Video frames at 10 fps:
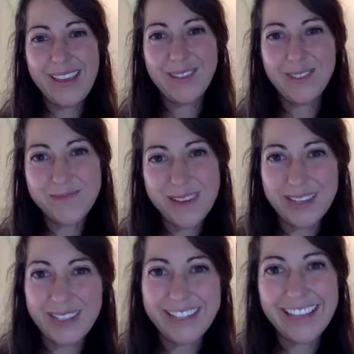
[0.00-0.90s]
so
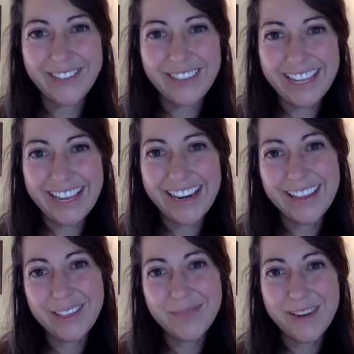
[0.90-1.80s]
much. Thanks for taking on
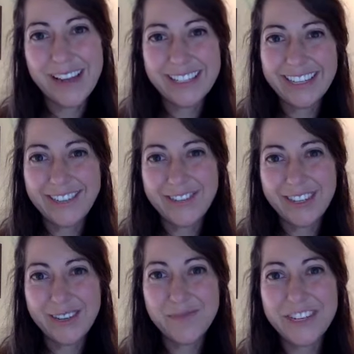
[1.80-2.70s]
this project. I
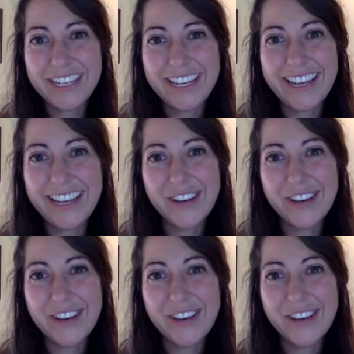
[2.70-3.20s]
really appreciate you.